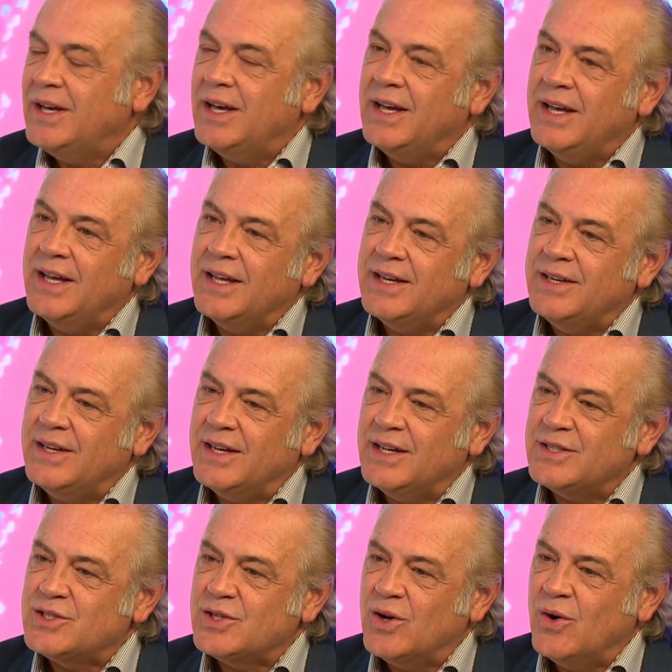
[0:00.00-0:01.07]

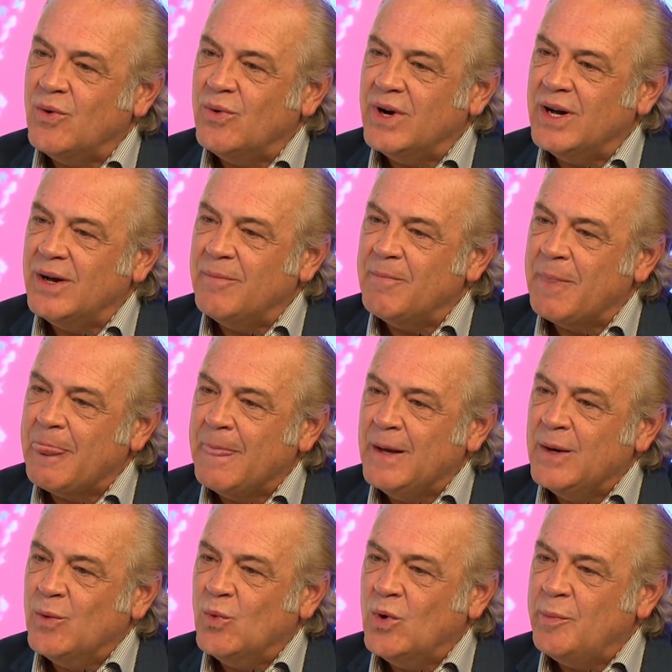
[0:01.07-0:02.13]
And so
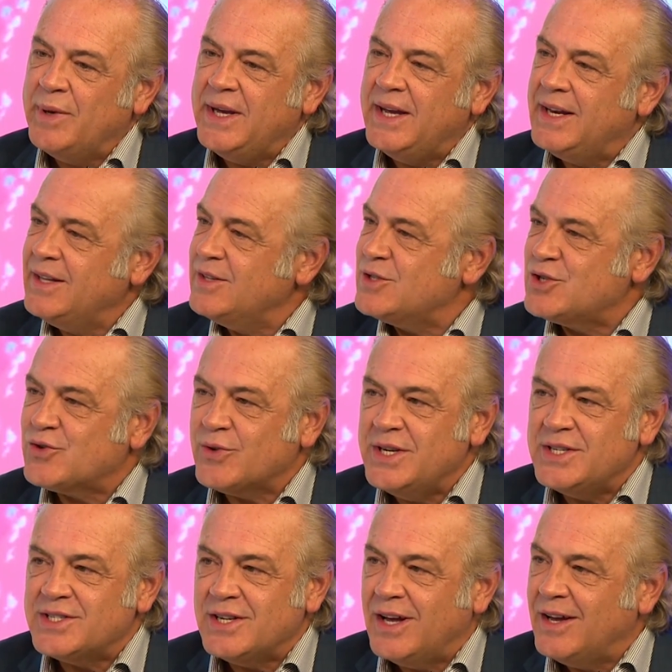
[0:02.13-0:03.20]
we'll be hitting the
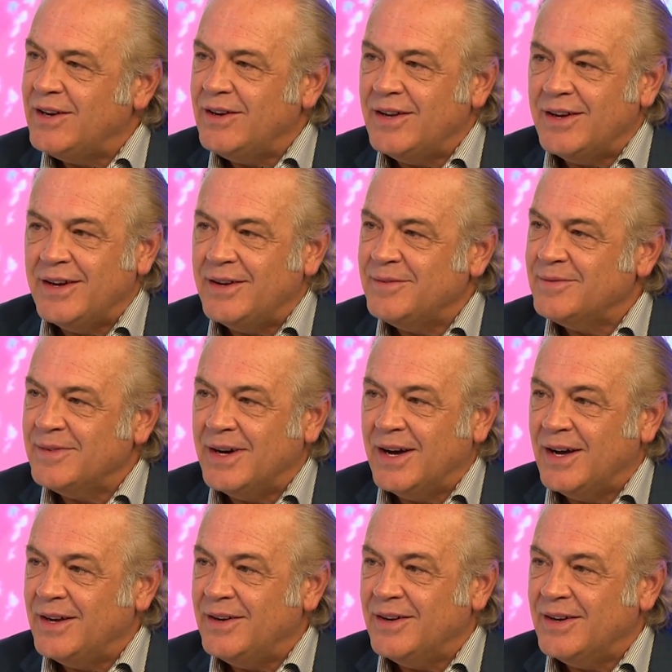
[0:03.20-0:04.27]
streets on
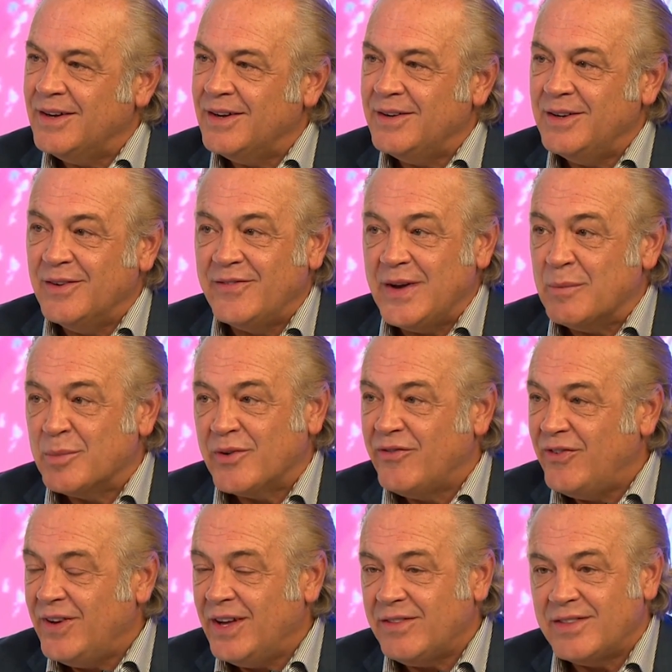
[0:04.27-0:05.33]
November
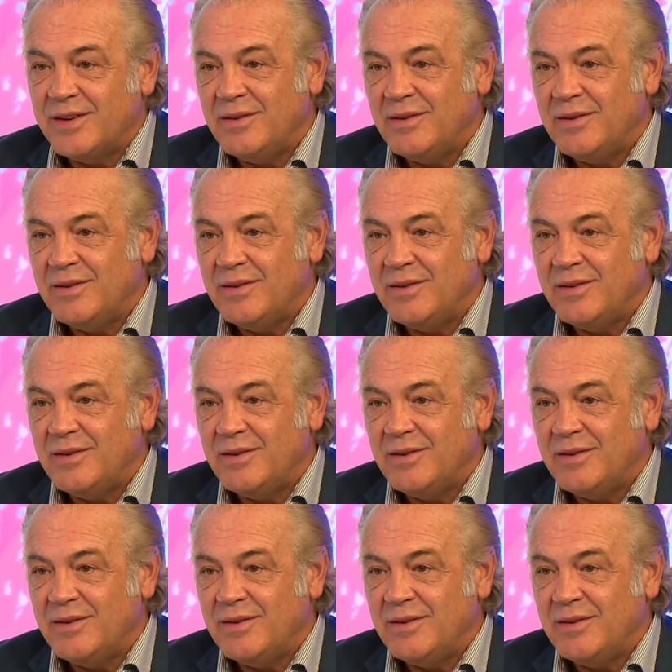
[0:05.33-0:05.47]
5th.